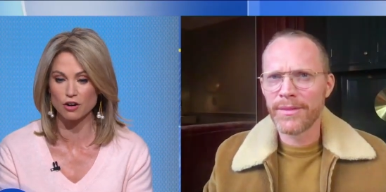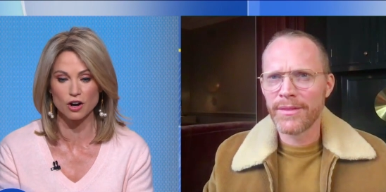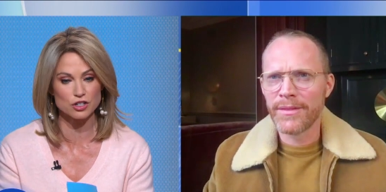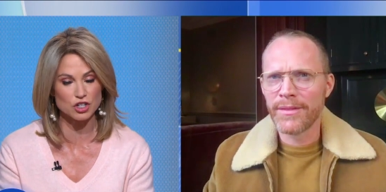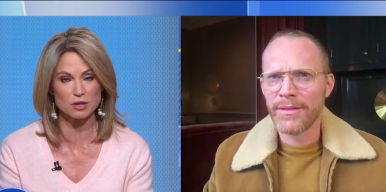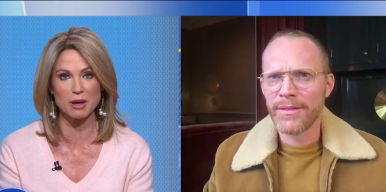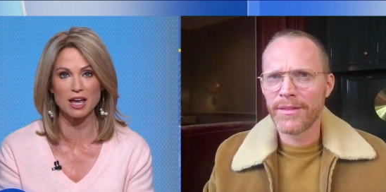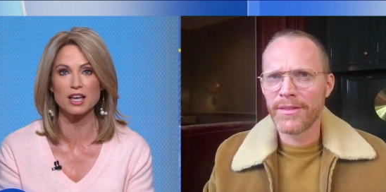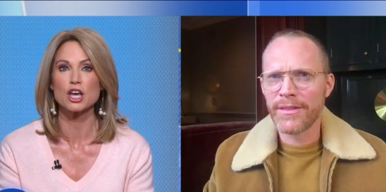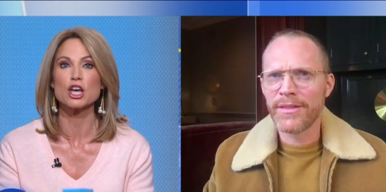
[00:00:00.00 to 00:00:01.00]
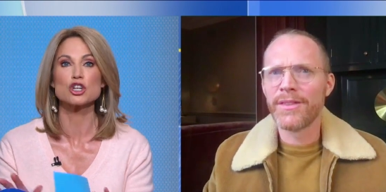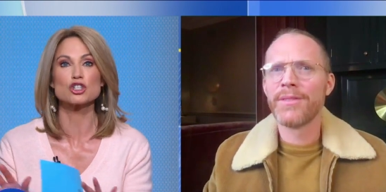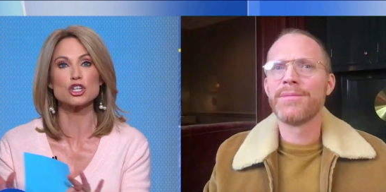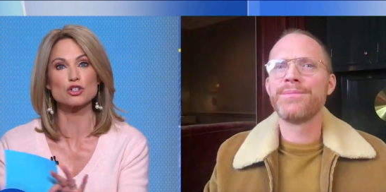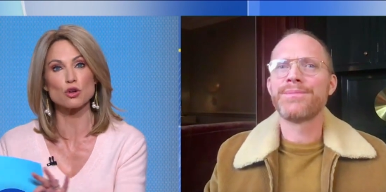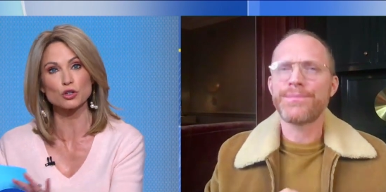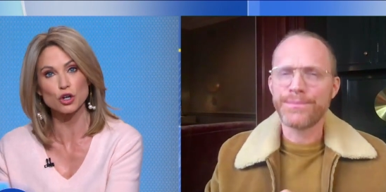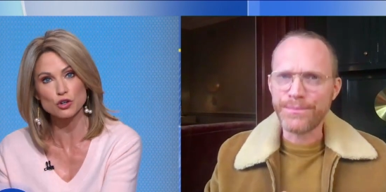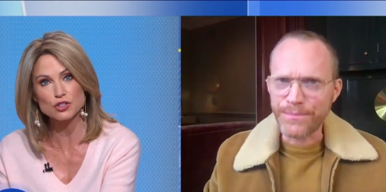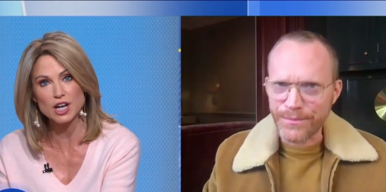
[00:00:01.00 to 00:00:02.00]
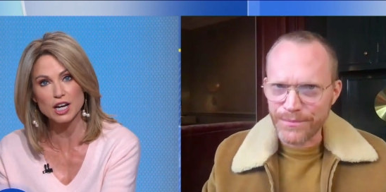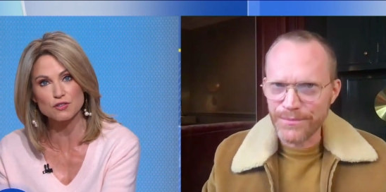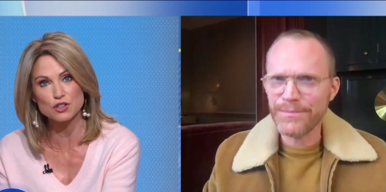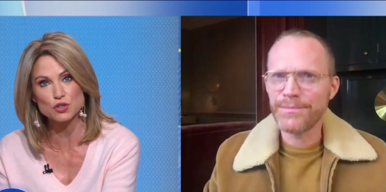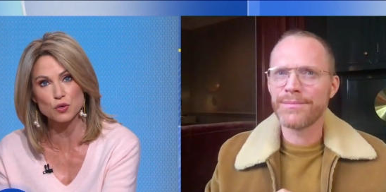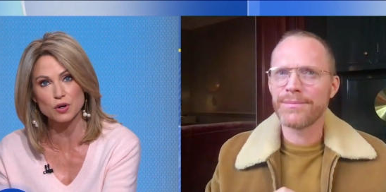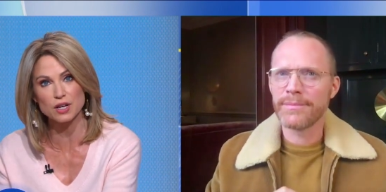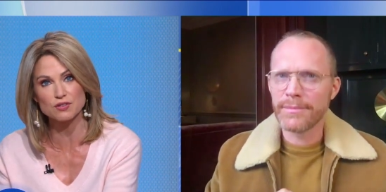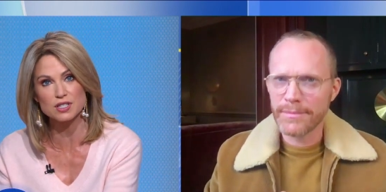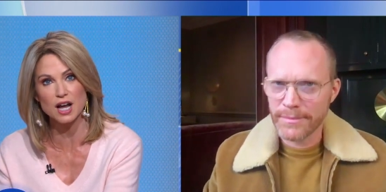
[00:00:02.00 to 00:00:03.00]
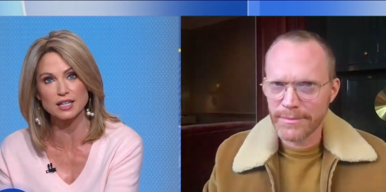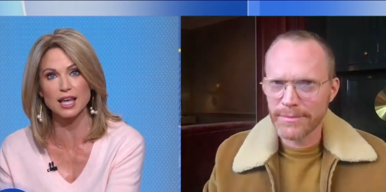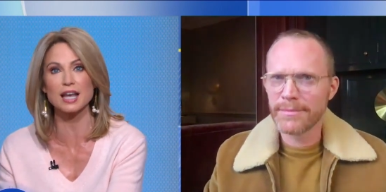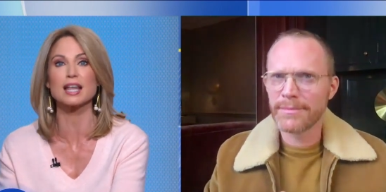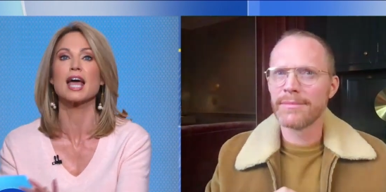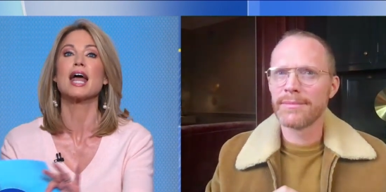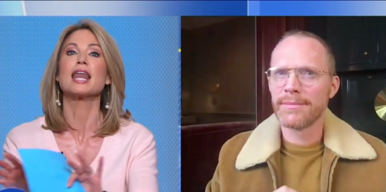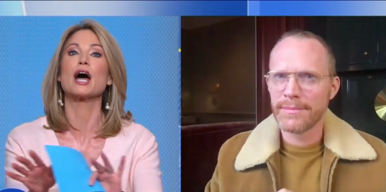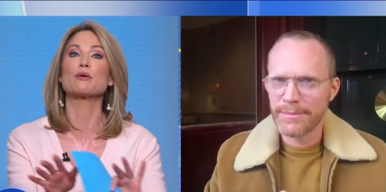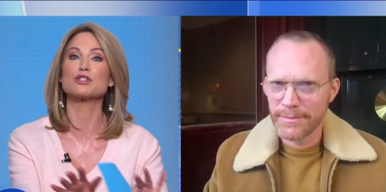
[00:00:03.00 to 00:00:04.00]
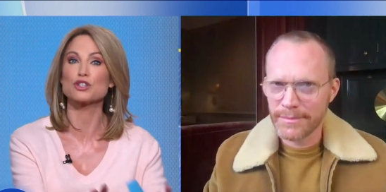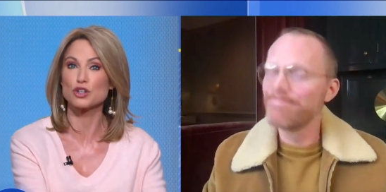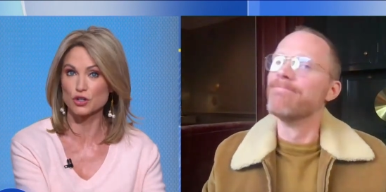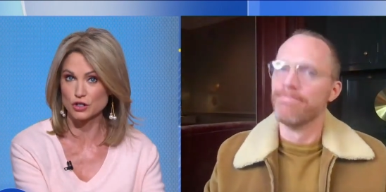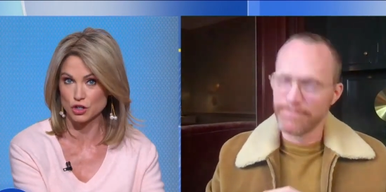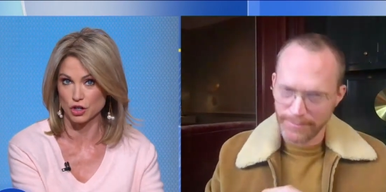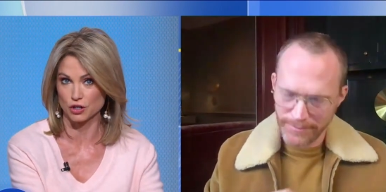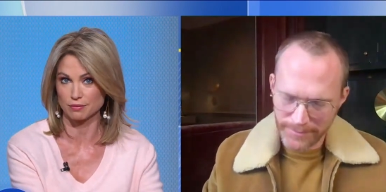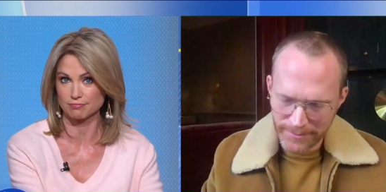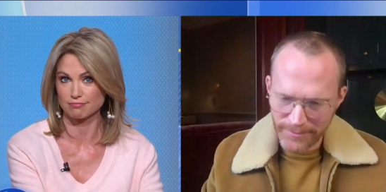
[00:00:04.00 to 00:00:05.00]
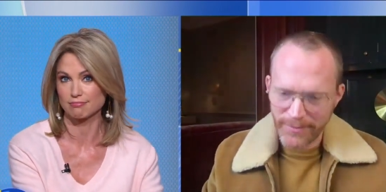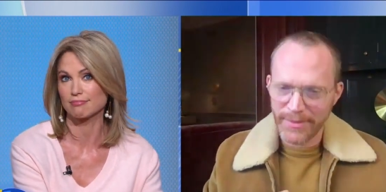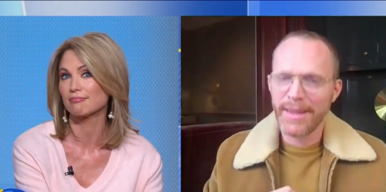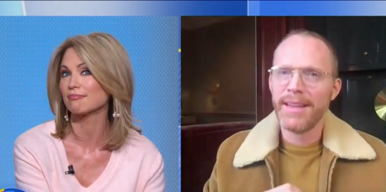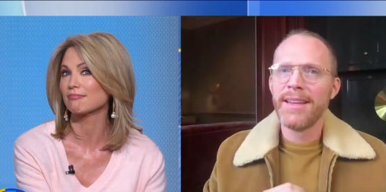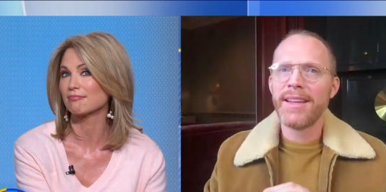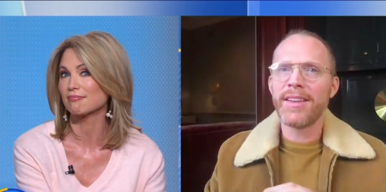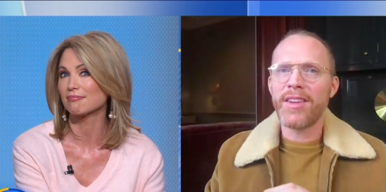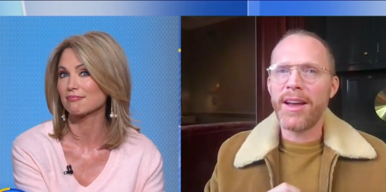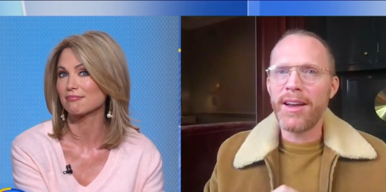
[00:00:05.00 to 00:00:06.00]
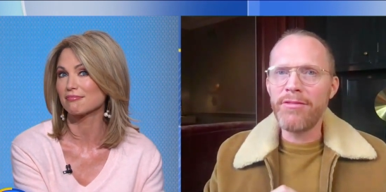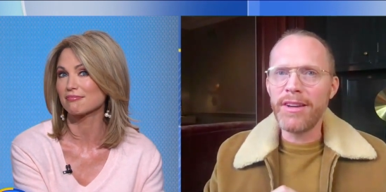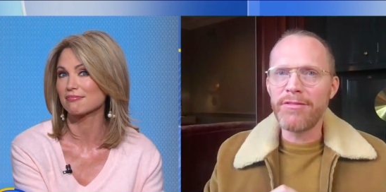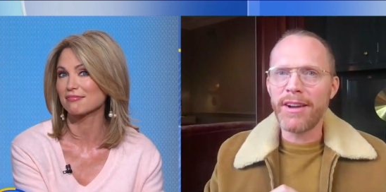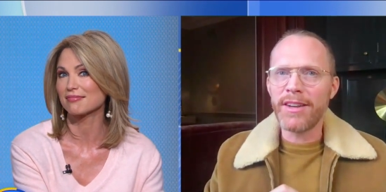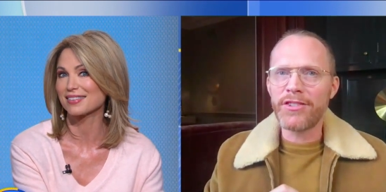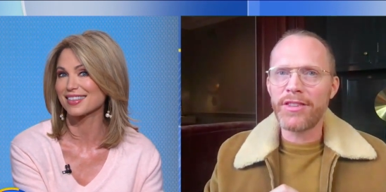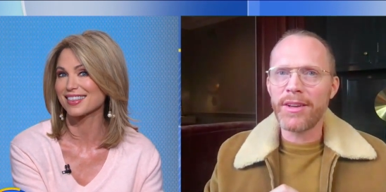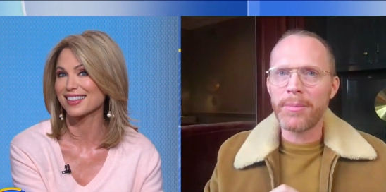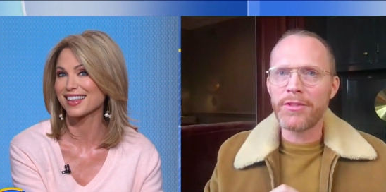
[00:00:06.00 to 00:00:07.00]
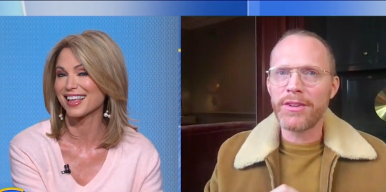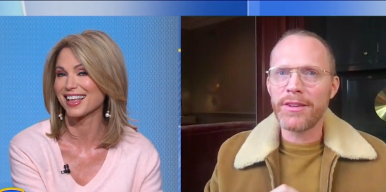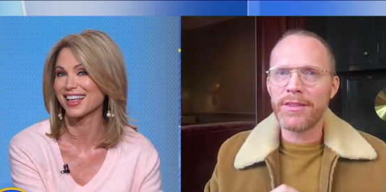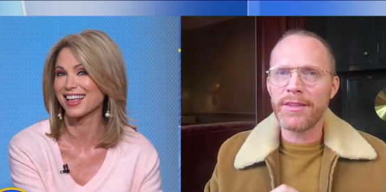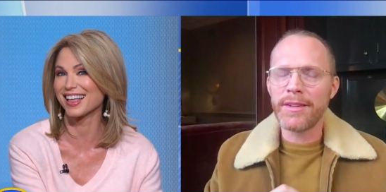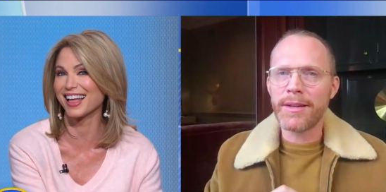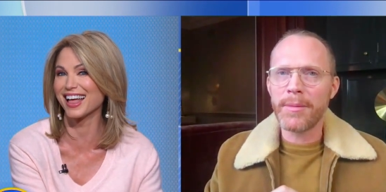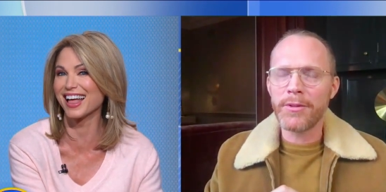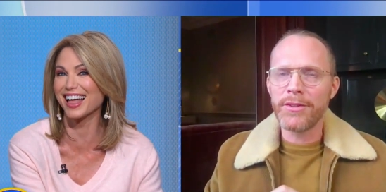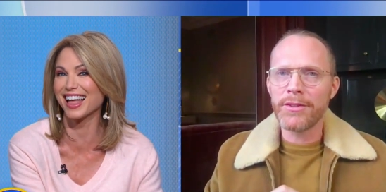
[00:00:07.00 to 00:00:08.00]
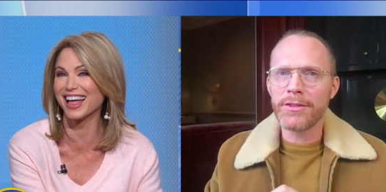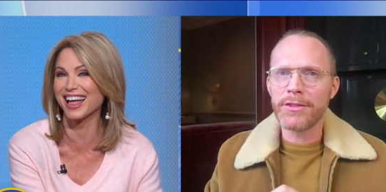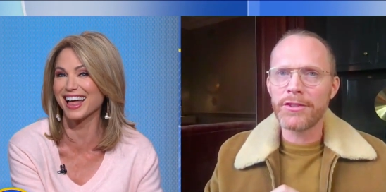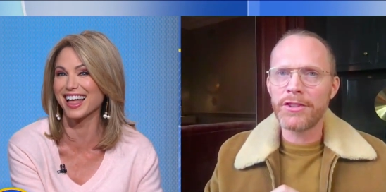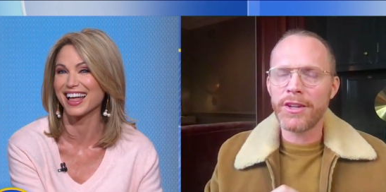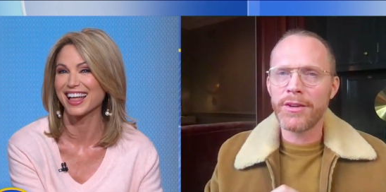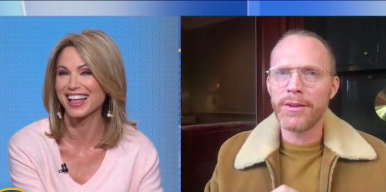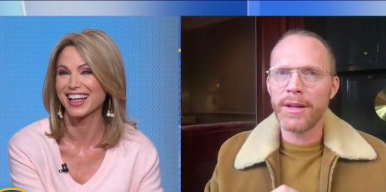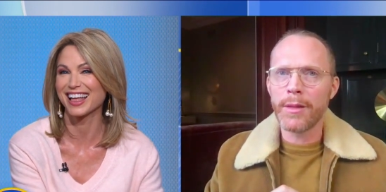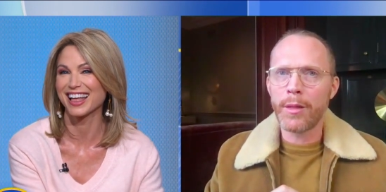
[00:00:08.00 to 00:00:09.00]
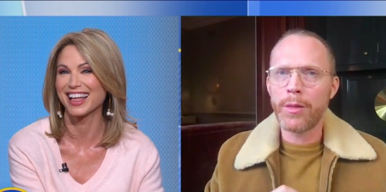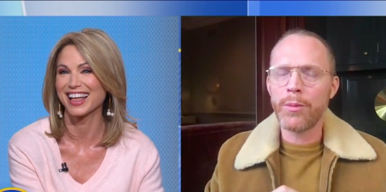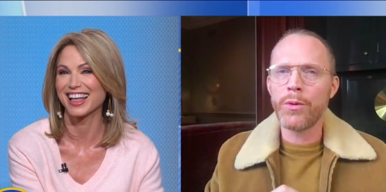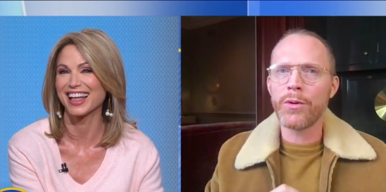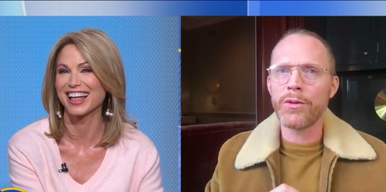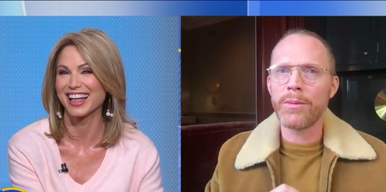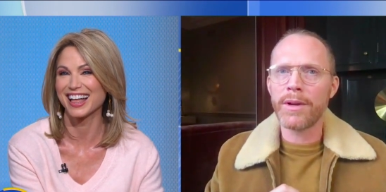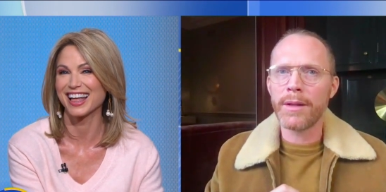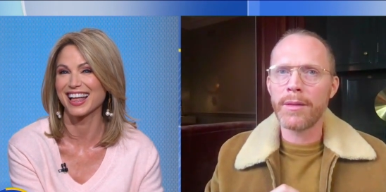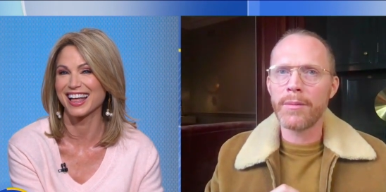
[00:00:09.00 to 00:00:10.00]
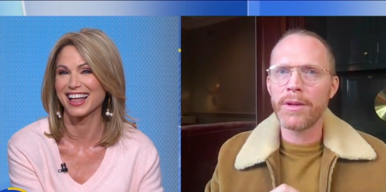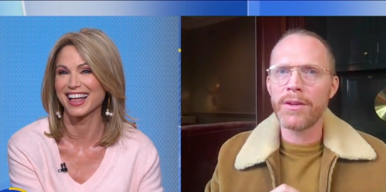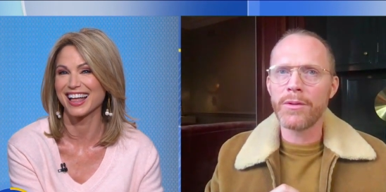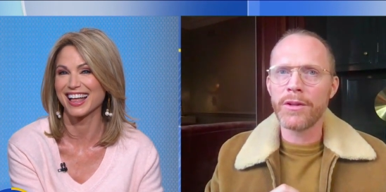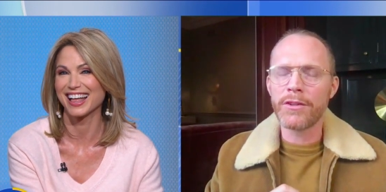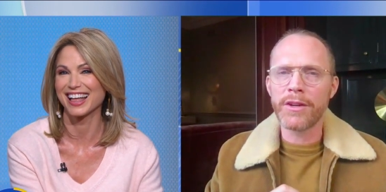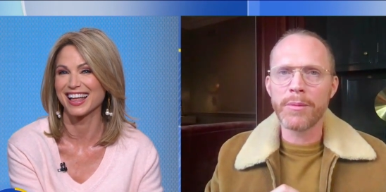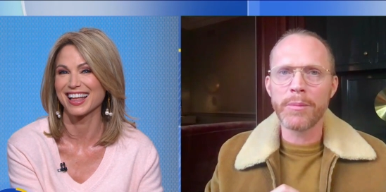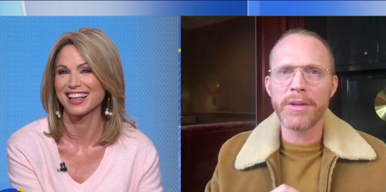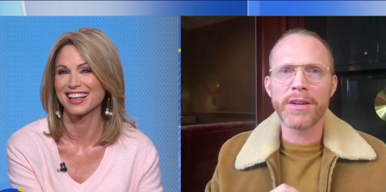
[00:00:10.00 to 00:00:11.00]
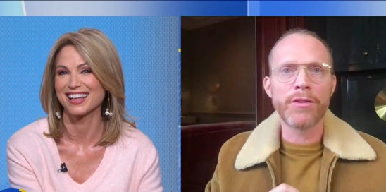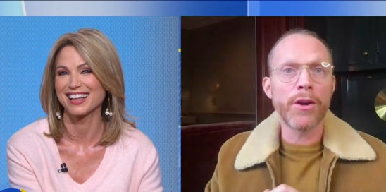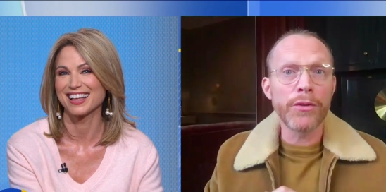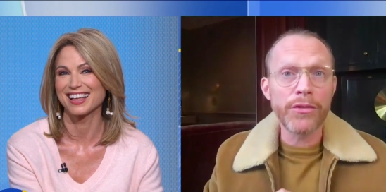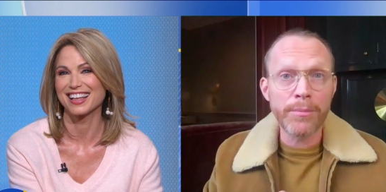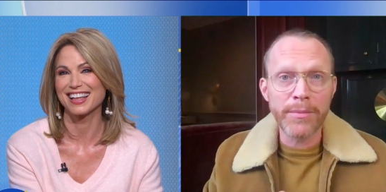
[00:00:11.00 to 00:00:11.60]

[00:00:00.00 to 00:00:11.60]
Speaker 1: on GMA. She told her side of the story of Snotgate. Now it's your mm. turn.
Speaker 2: Yes, I, I, really relish the opportunity to come on your show and thwart what I think we can all agree would be a gross